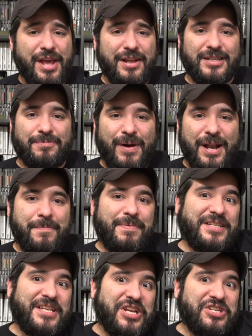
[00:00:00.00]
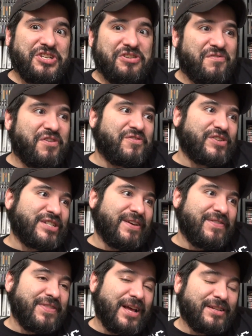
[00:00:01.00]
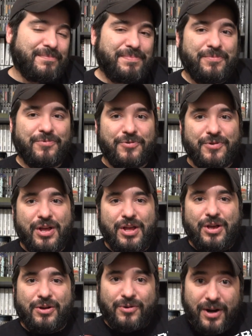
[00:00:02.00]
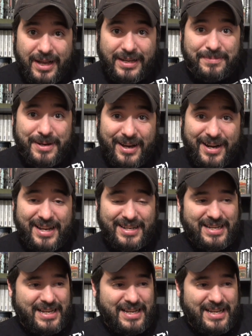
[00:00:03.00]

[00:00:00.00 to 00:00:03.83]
despite a petition of over seven thousand people crying about it?